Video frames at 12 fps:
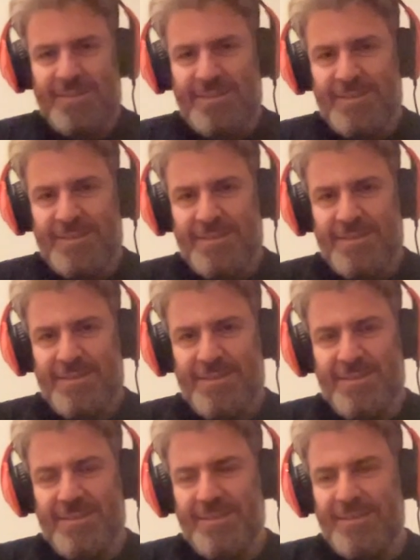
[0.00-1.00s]

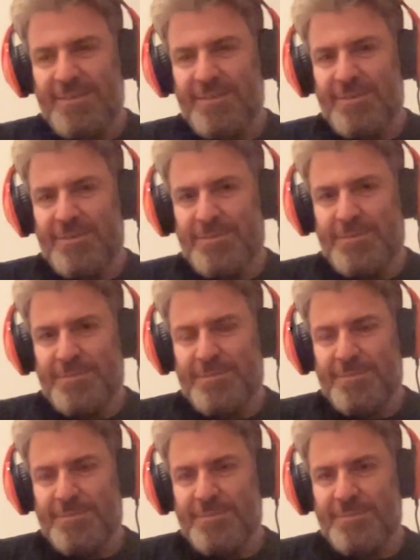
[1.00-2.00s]

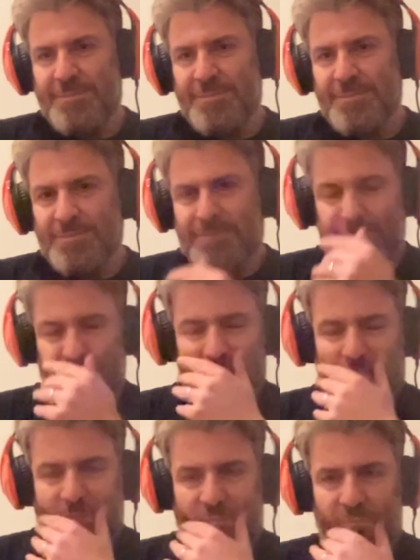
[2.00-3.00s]

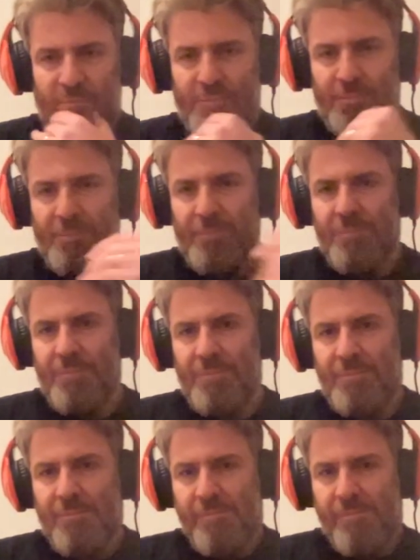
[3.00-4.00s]

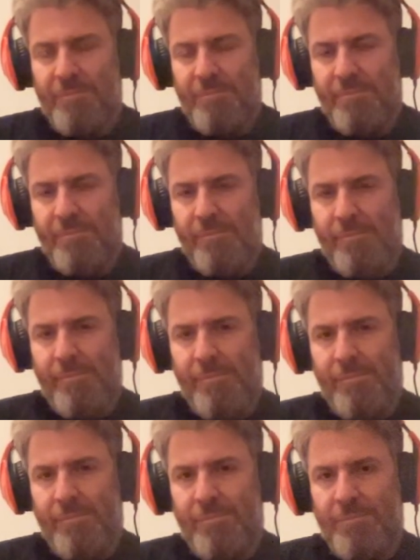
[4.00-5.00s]

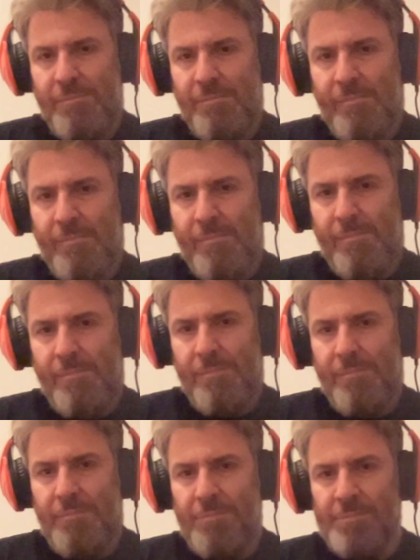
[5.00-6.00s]

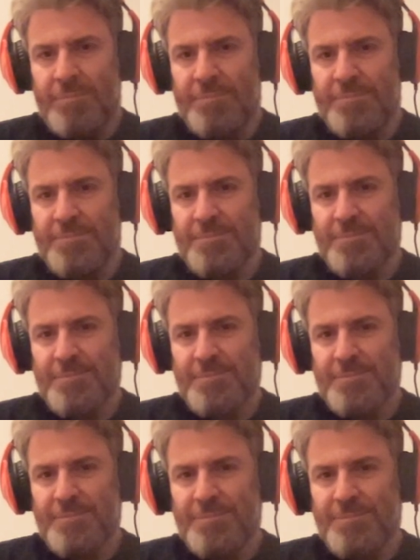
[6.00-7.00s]

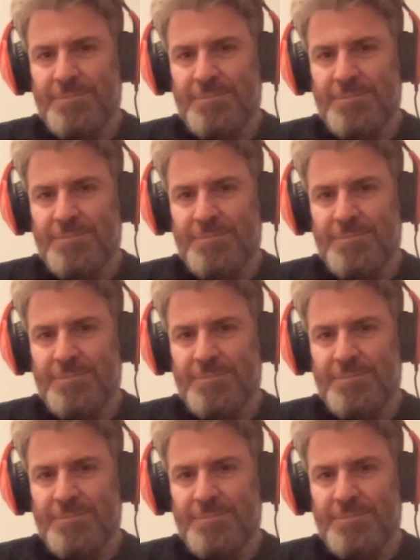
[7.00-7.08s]
(silent)